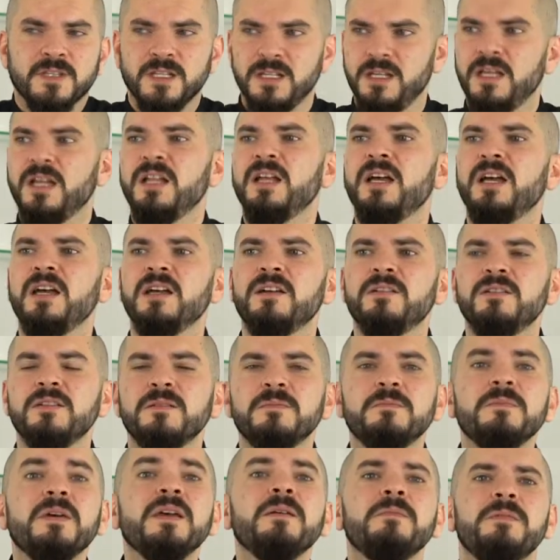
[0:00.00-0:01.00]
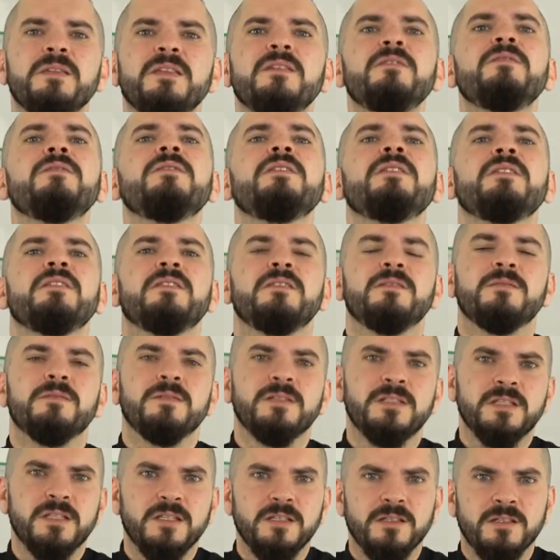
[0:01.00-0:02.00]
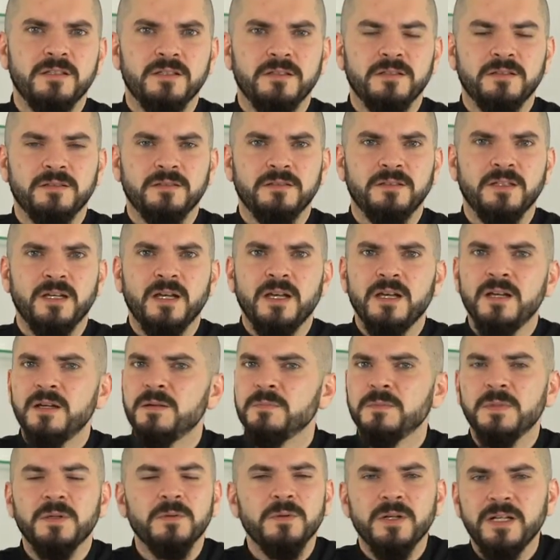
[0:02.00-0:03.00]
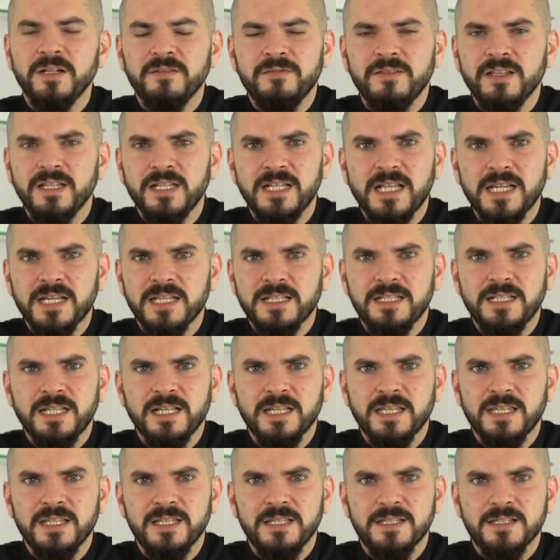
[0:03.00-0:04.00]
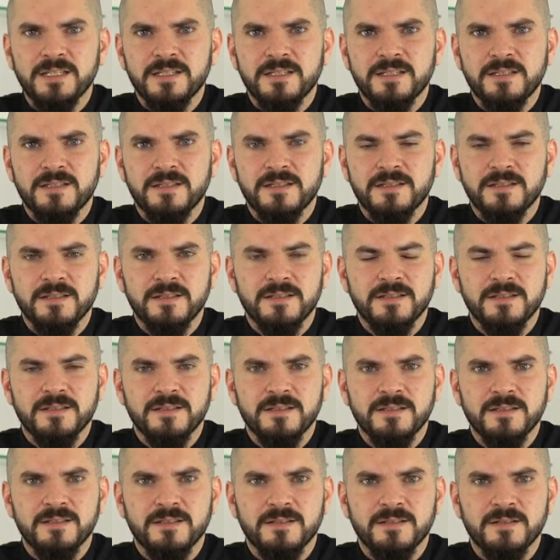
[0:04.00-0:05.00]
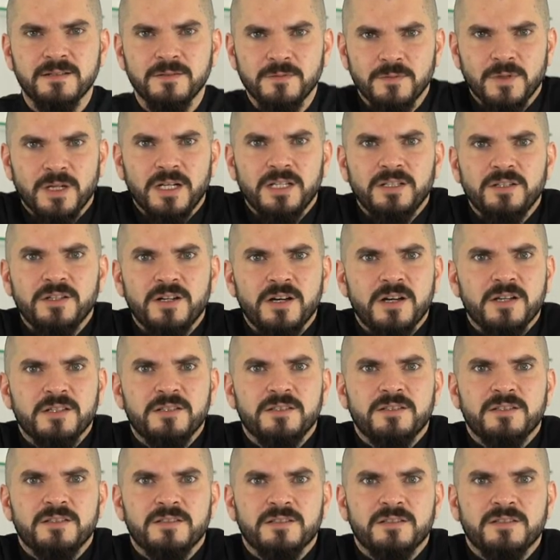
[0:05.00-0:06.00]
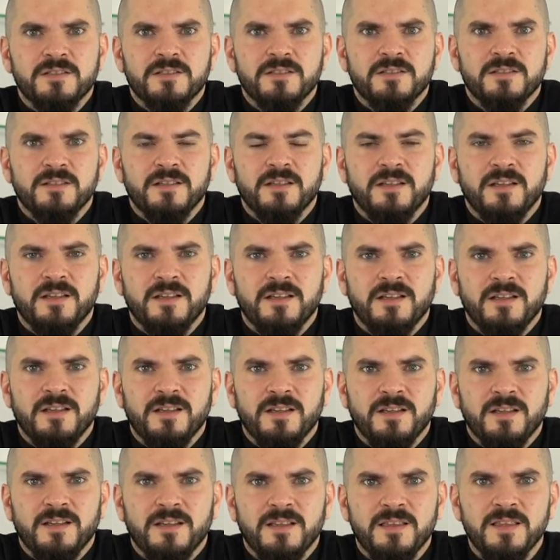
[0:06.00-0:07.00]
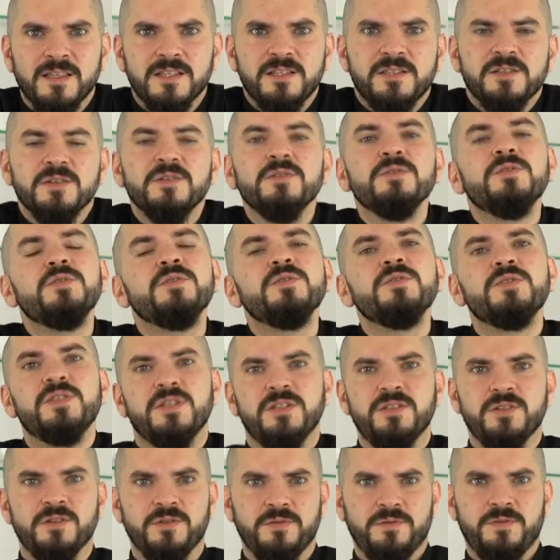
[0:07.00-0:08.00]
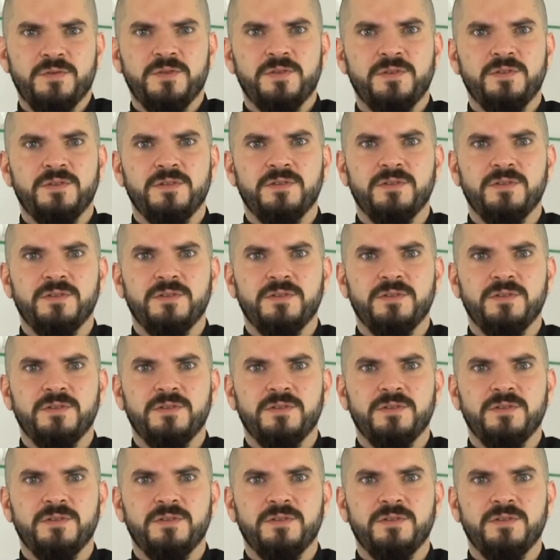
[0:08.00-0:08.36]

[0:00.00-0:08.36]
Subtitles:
I agree, maybe they're ruining the whiskey. But what if they like it like this? Why not? There's no do's and don'ts.